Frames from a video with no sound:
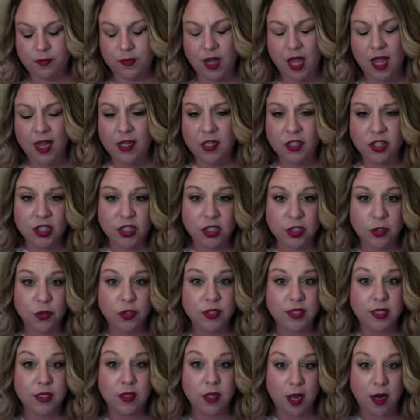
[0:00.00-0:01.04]
usually don't
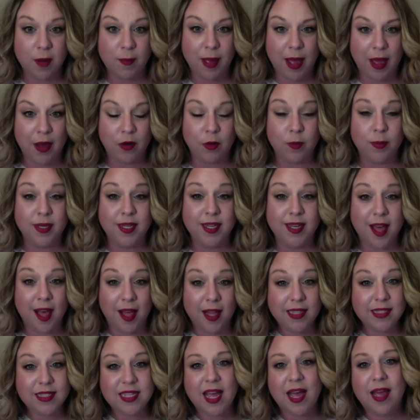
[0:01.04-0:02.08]
use a lot of powder
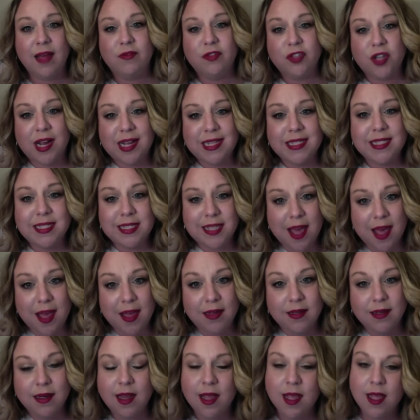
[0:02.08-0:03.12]
because I have dry skin.
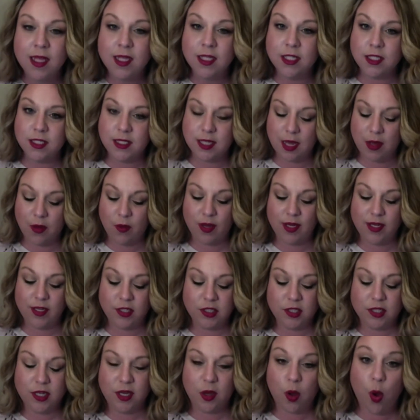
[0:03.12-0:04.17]
So I
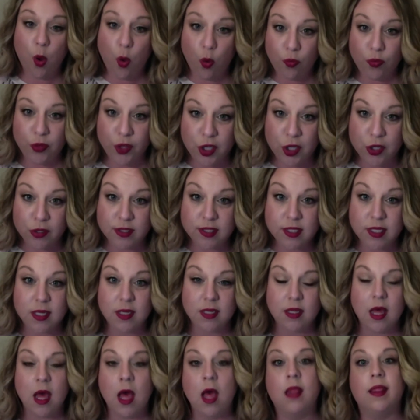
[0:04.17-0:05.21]
usually only use
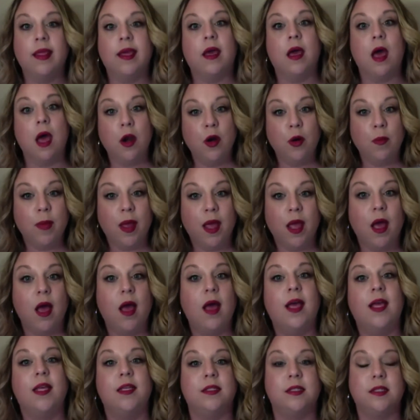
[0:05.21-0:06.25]
it like under my
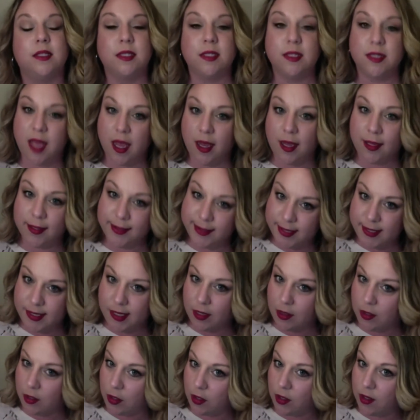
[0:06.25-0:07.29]
eyes to set
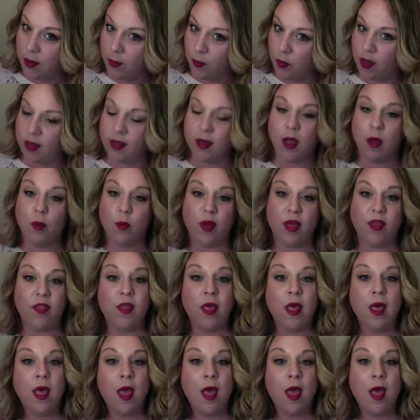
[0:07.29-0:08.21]
concealer and whatnot with.